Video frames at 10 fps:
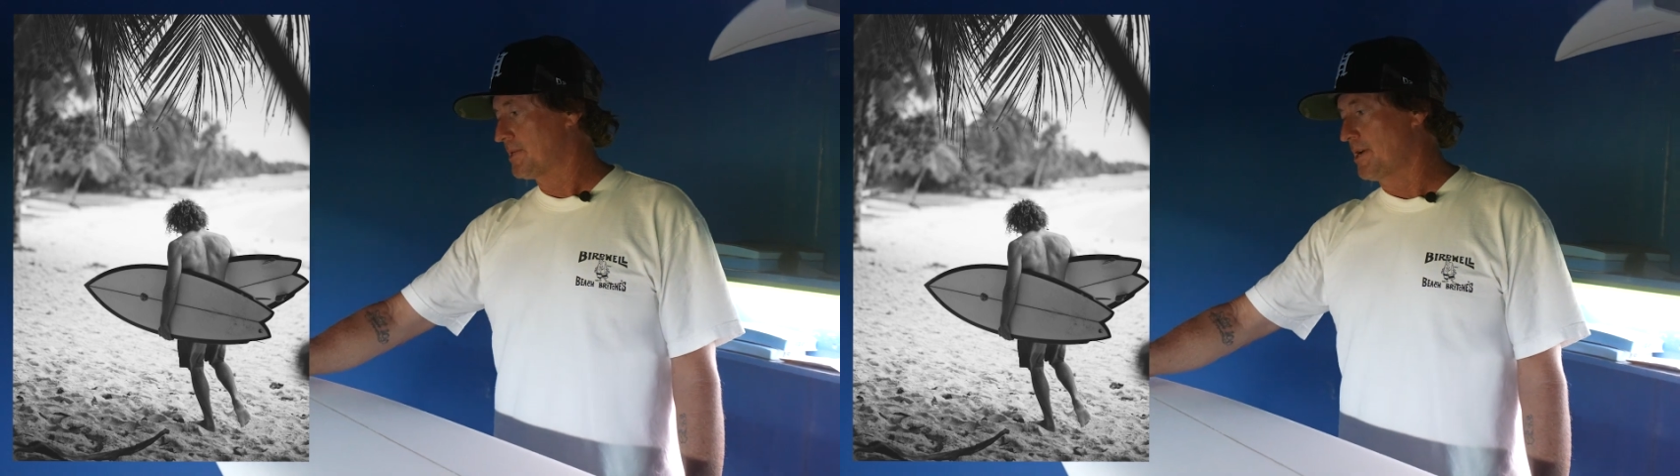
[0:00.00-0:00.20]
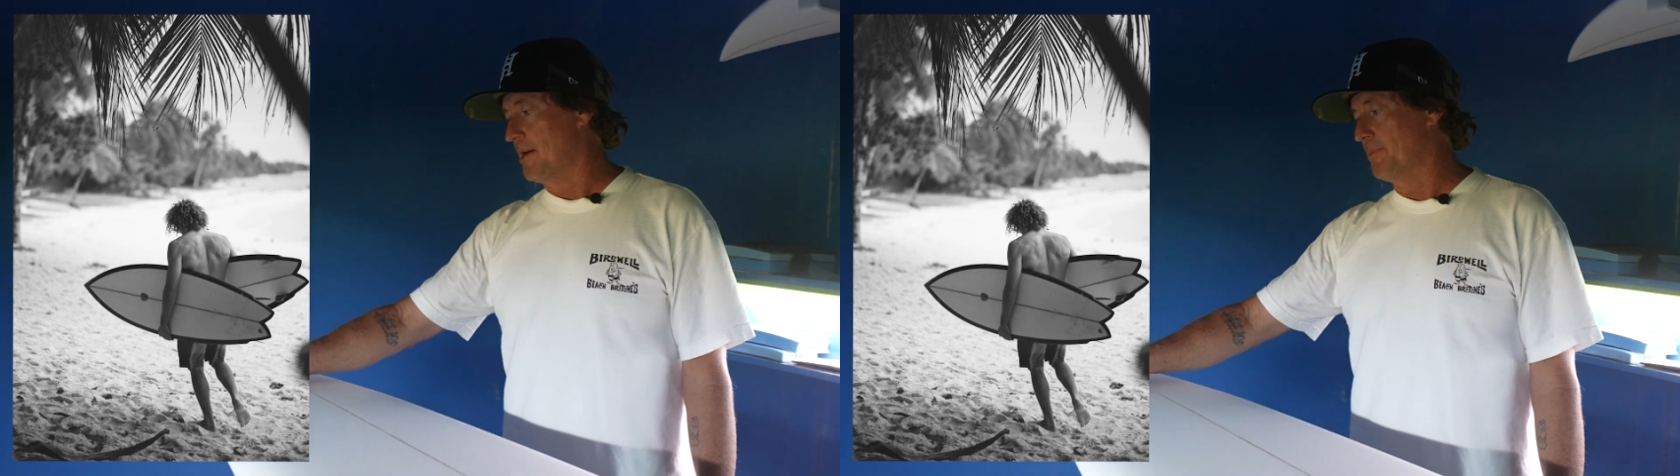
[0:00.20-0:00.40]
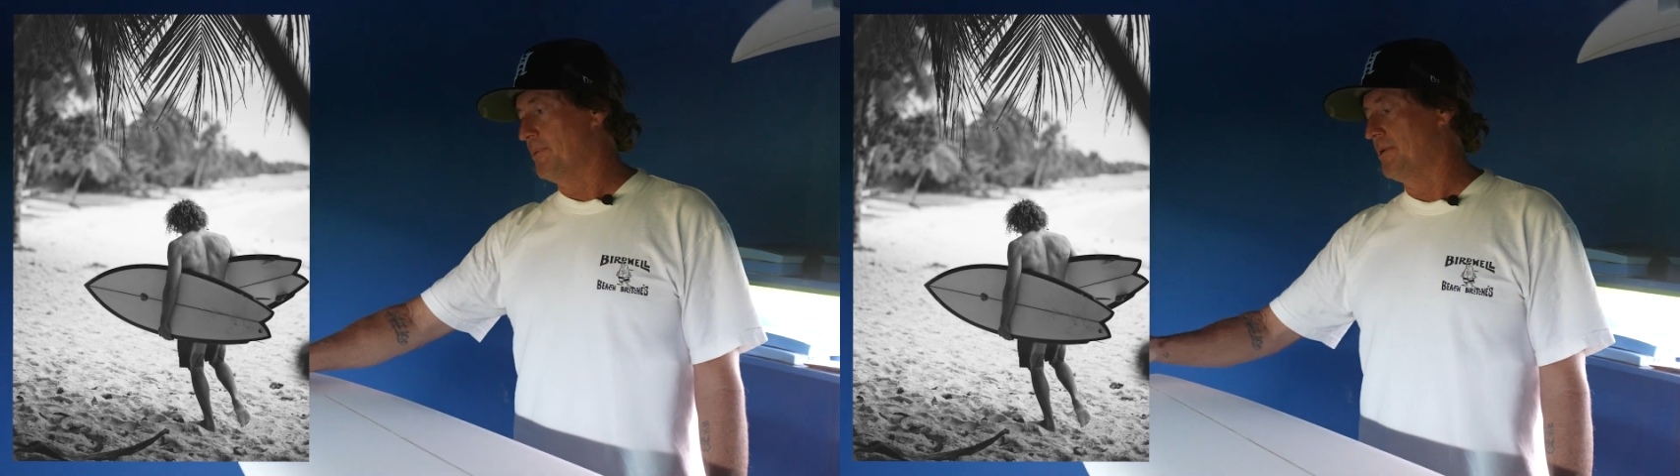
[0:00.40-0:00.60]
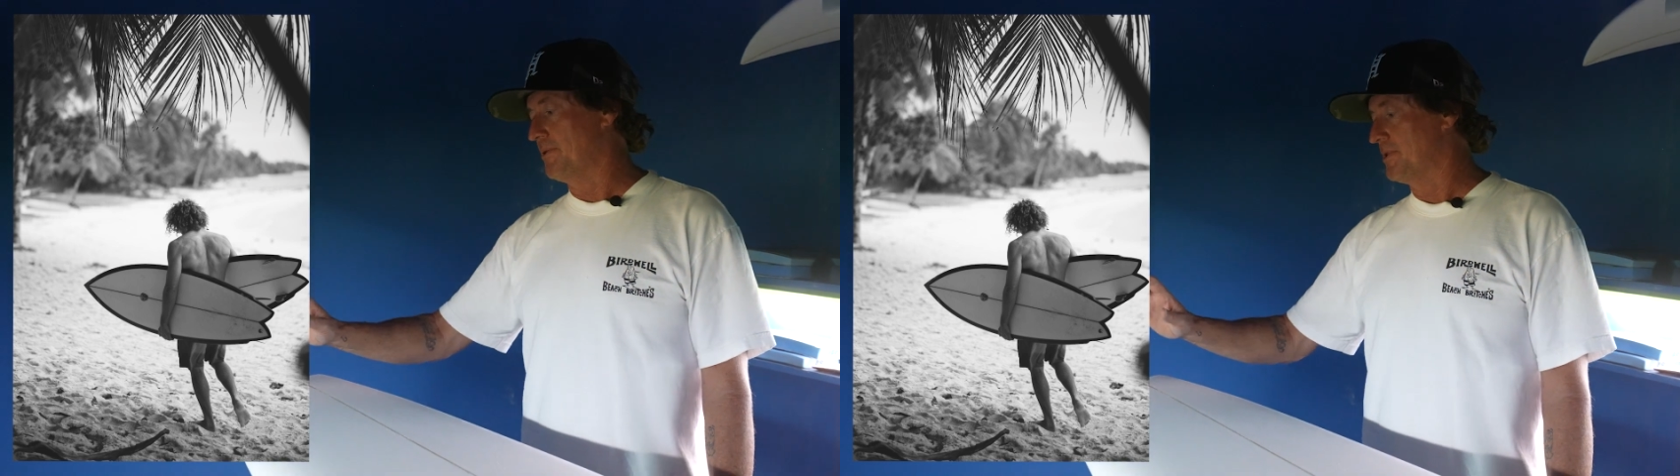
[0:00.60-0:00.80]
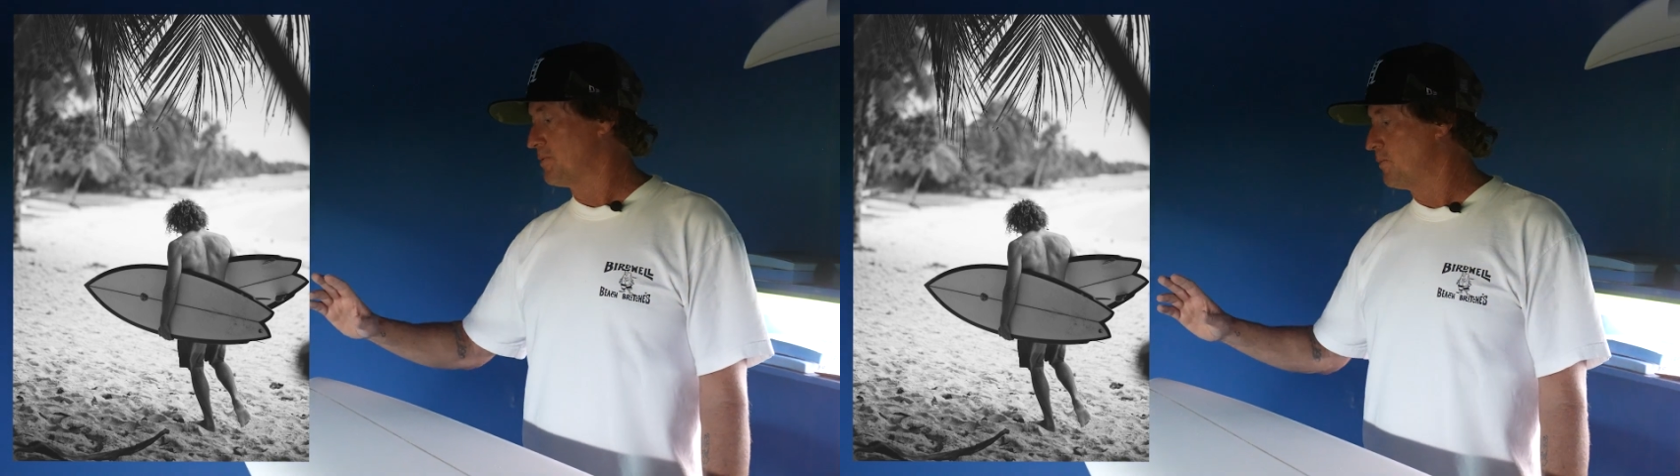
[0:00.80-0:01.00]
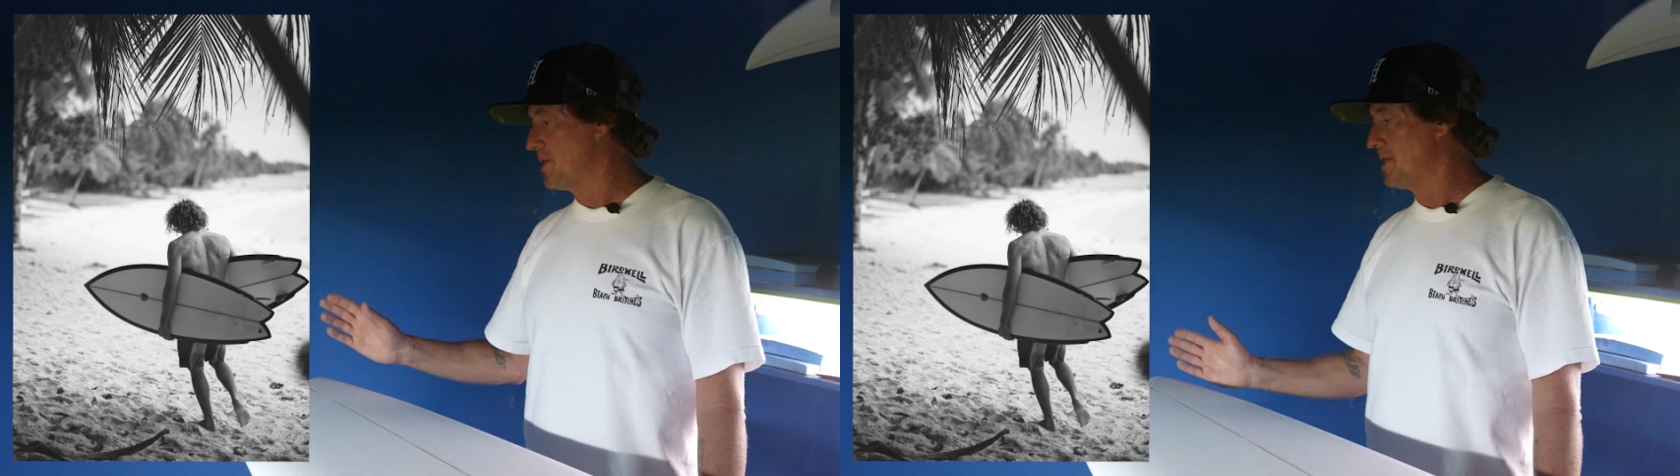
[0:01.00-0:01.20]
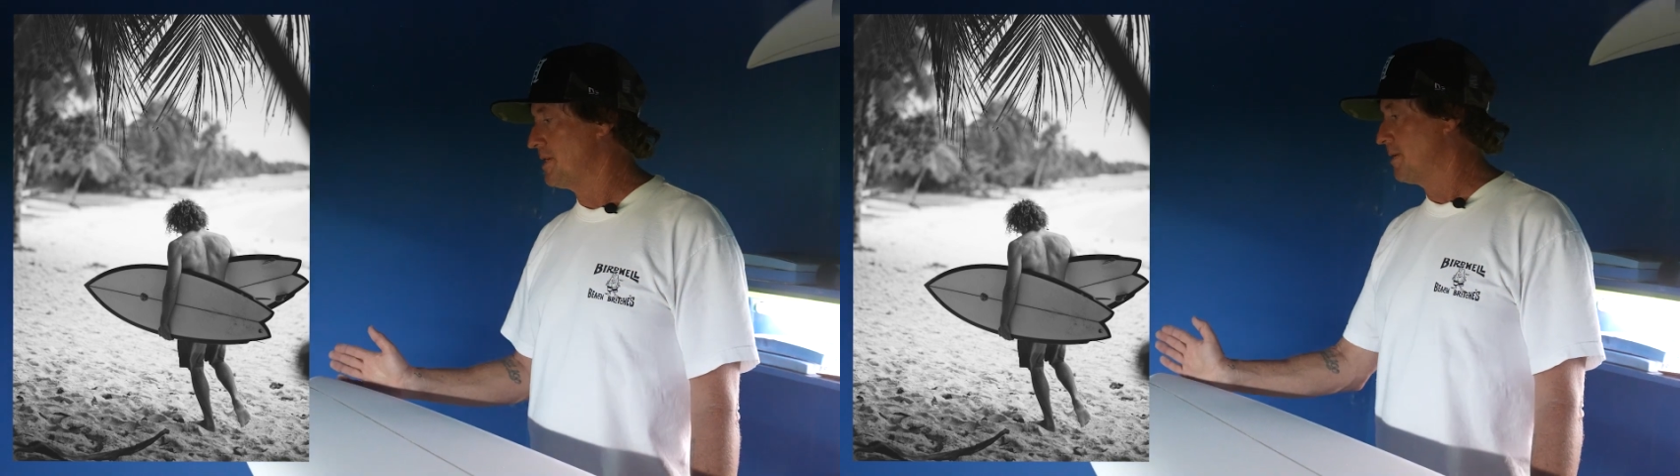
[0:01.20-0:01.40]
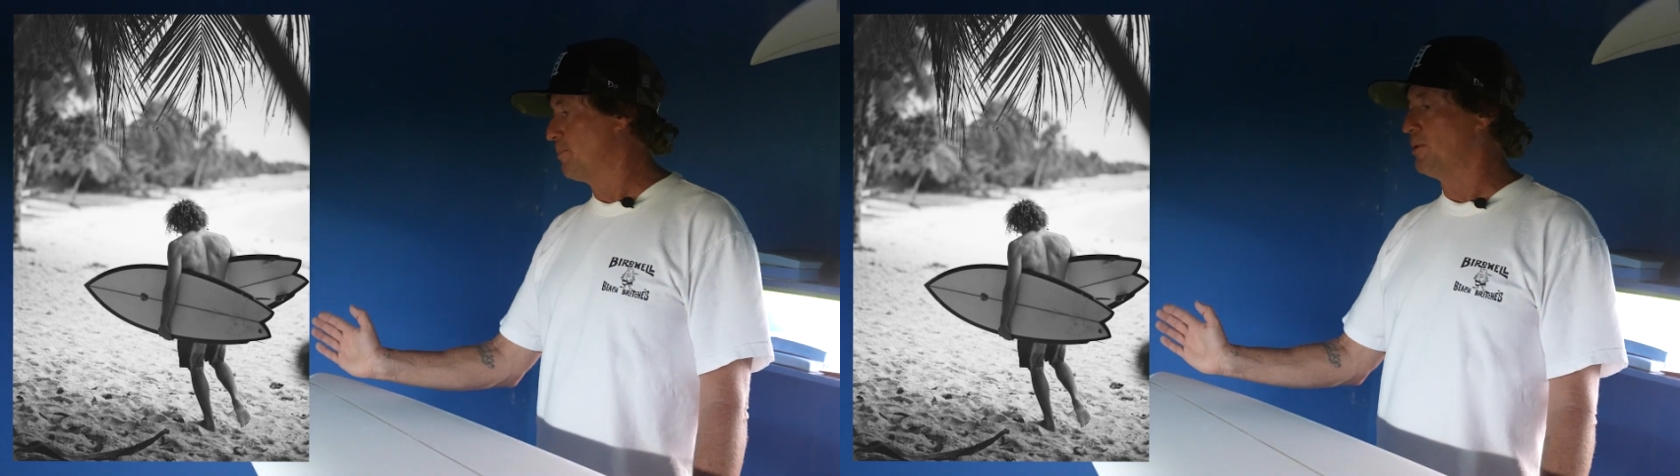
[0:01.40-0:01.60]
complemented with this wing
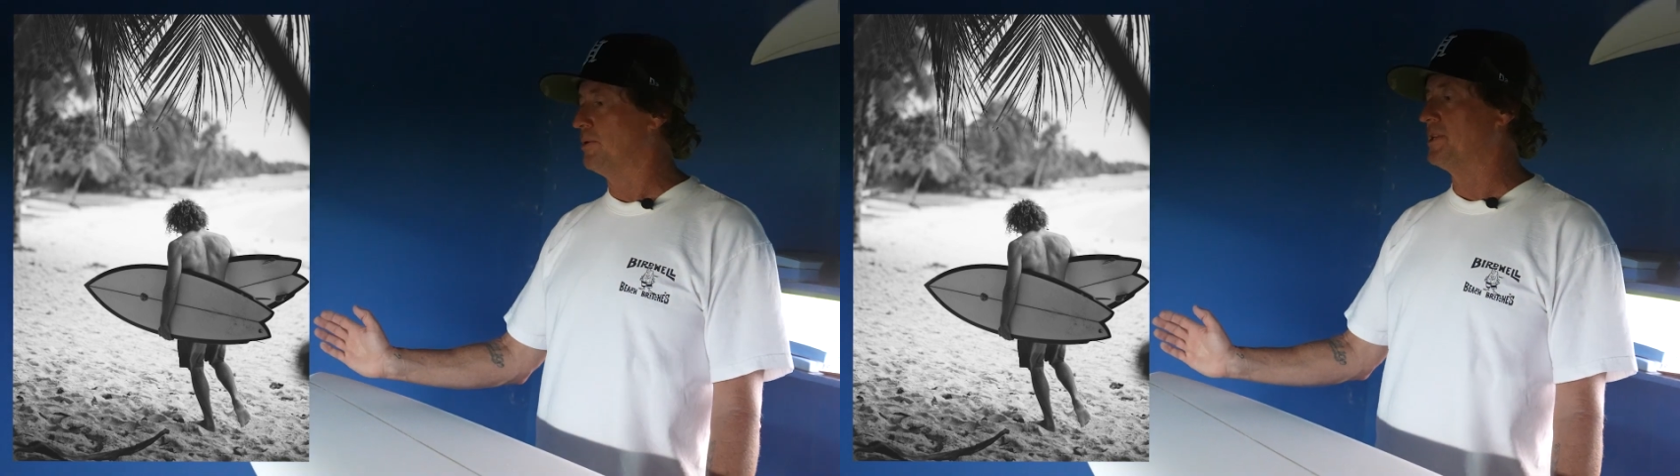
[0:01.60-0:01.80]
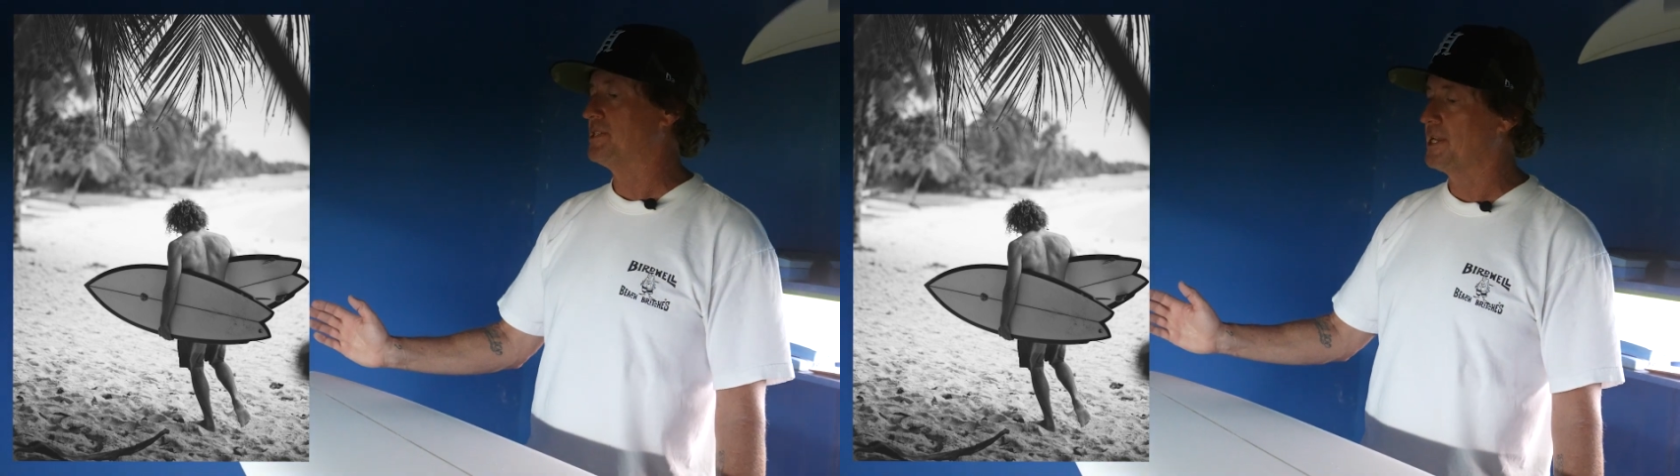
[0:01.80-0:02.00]
and a pull-in